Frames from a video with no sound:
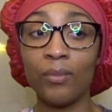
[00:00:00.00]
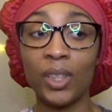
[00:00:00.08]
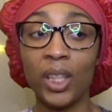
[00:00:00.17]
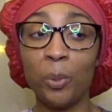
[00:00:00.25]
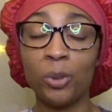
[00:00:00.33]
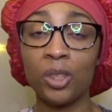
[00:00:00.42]

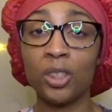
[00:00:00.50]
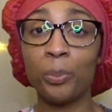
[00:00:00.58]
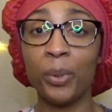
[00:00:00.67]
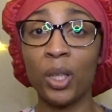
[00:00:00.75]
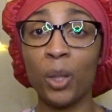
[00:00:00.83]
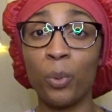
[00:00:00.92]
he went to this
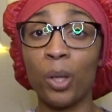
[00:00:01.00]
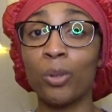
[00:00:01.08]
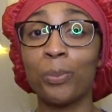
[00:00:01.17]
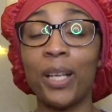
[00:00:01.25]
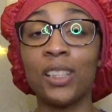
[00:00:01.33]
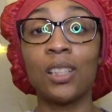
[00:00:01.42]
building where it was
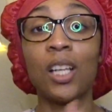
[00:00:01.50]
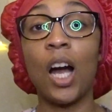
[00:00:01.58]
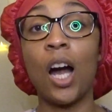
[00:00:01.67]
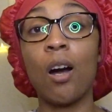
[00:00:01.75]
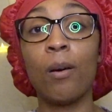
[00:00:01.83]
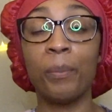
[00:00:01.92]
basically
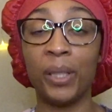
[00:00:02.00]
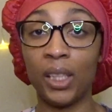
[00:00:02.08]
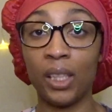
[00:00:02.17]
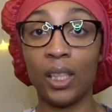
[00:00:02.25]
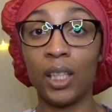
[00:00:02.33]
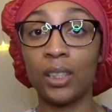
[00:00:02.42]
all
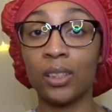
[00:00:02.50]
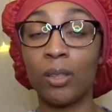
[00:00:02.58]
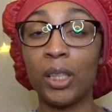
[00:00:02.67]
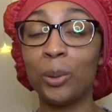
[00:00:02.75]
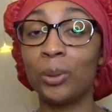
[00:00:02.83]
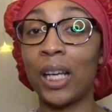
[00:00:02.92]
men, and so
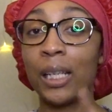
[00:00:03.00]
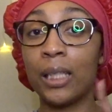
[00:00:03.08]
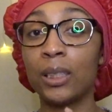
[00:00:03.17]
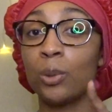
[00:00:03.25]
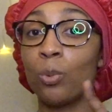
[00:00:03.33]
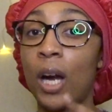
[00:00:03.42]
he was like,
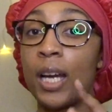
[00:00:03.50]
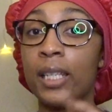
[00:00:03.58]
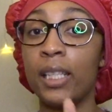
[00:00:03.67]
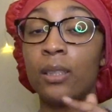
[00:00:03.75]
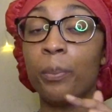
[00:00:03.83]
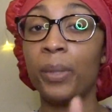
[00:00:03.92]
this is where I
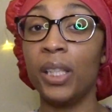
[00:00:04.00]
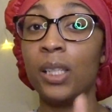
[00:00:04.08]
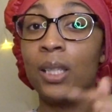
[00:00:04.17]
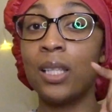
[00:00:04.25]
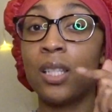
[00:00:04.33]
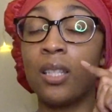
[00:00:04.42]
need to be,
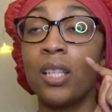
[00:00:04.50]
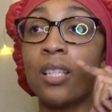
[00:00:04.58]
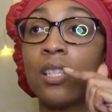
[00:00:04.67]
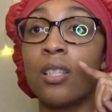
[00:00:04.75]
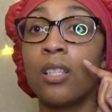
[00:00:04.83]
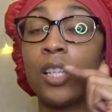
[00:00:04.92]
this is
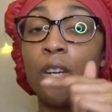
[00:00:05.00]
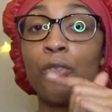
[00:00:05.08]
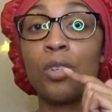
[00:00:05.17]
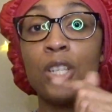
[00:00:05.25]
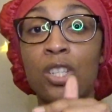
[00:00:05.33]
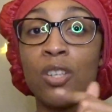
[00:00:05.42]
the
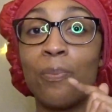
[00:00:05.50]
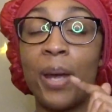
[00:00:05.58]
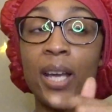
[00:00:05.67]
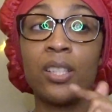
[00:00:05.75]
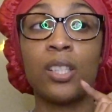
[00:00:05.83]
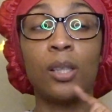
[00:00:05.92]
definition of
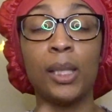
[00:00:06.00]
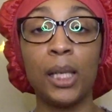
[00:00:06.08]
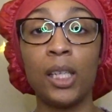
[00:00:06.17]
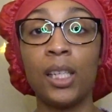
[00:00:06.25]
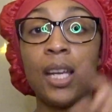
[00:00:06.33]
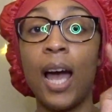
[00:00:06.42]

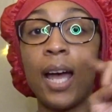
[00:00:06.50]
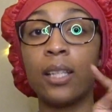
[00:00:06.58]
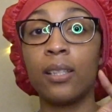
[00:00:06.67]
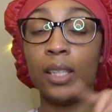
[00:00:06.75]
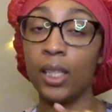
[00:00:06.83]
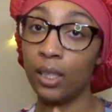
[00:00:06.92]
masculinity, I
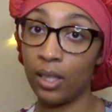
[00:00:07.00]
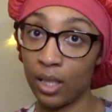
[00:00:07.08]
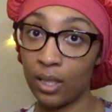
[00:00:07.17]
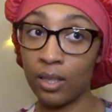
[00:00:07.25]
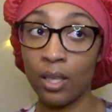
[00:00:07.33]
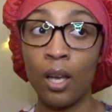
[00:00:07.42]
need
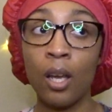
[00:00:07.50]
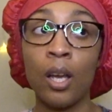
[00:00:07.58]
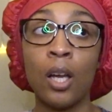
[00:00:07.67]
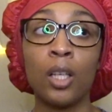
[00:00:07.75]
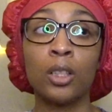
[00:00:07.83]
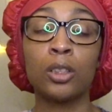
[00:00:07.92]
this.
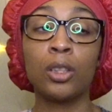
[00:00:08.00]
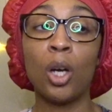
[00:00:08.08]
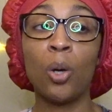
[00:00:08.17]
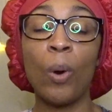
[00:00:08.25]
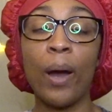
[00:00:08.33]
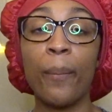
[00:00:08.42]
So
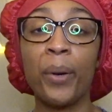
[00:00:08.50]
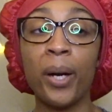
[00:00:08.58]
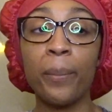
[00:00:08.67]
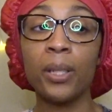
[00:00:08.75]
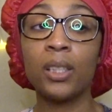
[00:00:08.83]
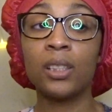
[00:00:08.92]
while
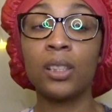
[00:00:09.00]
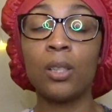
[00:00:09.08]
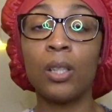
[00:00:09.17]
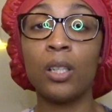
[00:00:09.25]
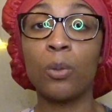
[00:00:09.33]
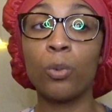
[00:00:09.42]
Barbie is
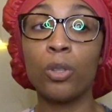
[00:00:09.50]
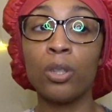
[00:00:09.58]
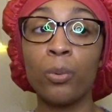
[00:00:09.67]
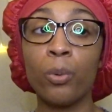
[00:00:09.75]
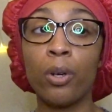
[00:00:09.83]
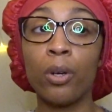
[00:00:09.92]
still in the
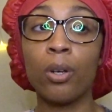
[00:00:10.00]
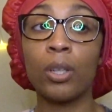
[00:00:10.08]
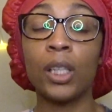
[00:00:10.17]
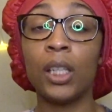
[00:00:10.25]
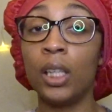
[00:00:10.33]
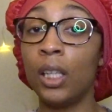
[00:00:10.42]
real world,
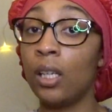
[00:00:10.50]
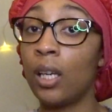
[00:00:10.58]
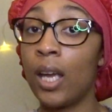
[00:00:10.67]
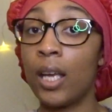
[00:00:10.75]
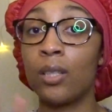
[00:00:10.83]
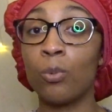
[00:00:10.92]
Ken
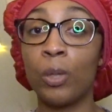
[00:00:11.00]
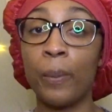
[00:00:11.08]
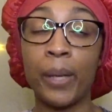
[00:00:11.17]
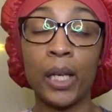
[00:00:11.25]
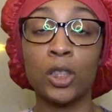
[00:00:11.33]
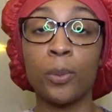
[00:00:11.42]
has went
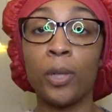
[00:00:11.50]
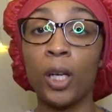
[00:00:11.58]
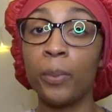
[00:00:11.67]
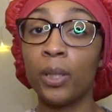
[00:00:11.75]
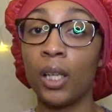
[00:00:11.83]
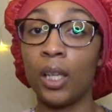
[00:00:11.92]
back to
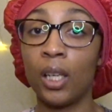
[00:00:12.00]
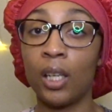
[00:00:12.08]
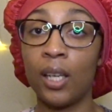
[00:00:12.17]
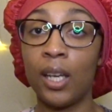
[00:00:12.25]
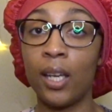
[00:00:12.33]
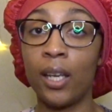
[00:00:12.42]
Barbie
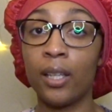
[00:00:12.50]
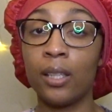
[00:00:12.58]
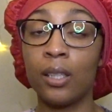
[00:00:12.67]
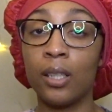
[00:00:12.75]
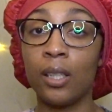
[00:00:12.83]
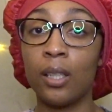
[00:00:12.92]
land and
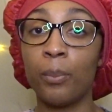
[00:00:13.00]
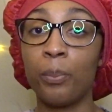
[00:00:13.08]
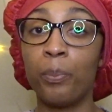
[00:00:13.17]
done